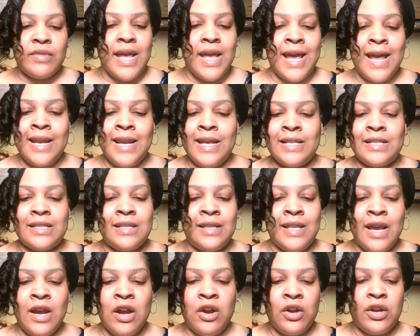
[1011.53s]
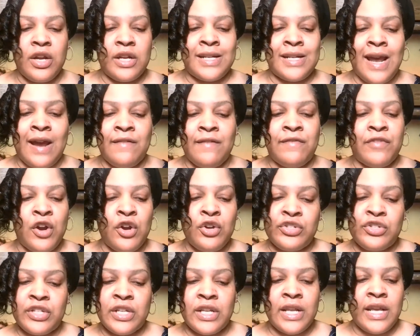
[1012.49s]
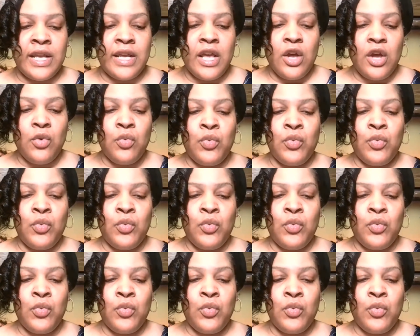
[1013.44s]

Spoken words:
And it's their diversity